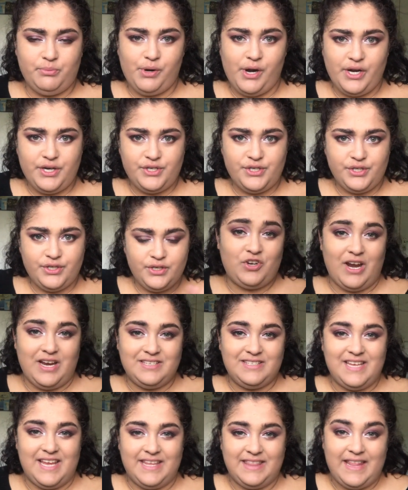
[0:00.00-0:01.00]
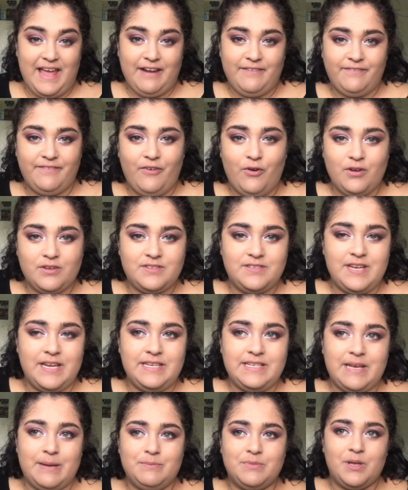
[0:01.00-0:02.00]
brush. Try saying that fast
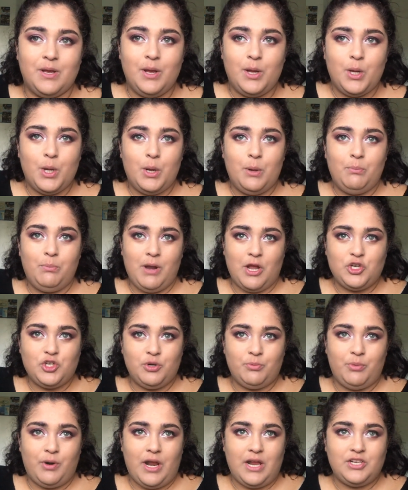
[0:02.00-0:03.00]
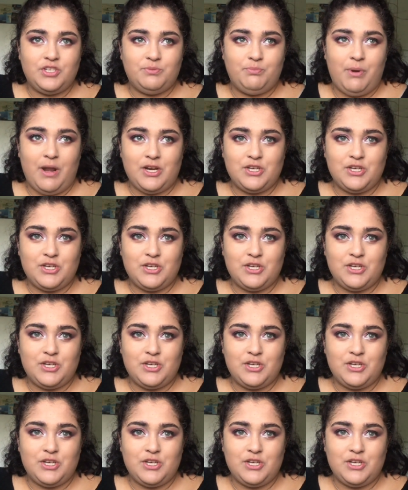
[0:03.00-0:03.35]
10 times. Blusher brush.